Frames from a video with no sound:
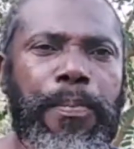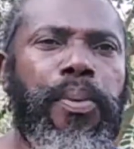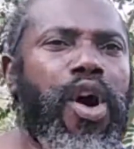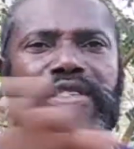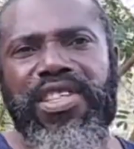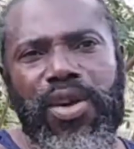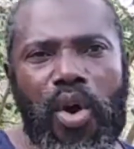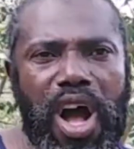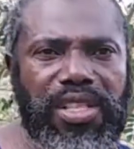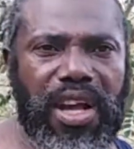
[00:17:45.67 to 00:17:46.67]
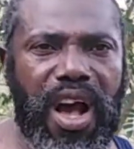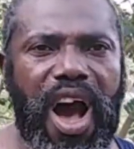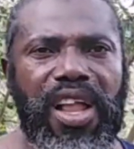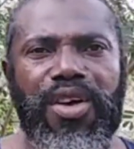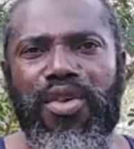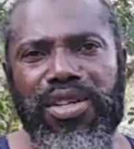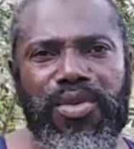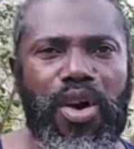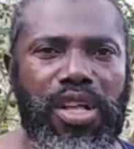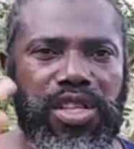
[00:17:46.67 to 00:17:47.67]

poison the water all around the world,